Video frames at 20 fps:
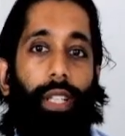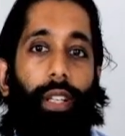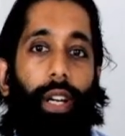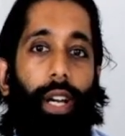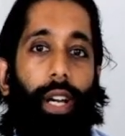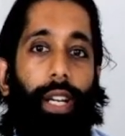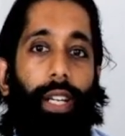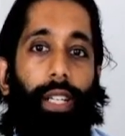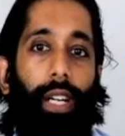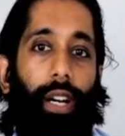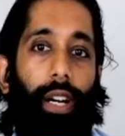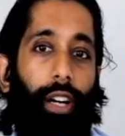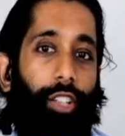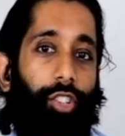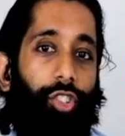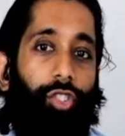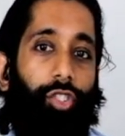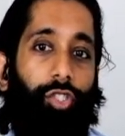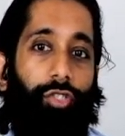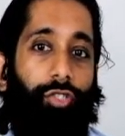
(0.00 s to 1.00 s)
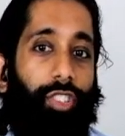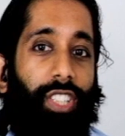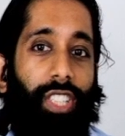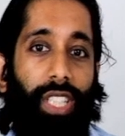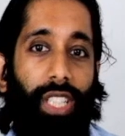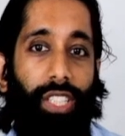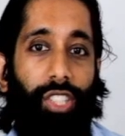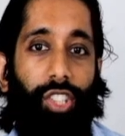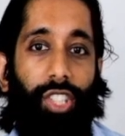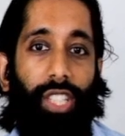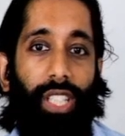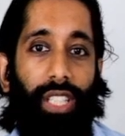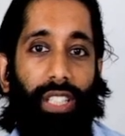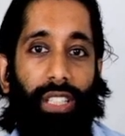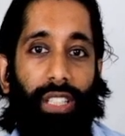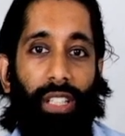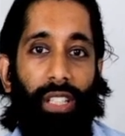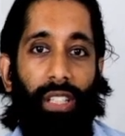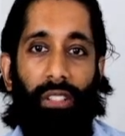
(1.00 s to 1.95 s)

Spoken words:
a strategic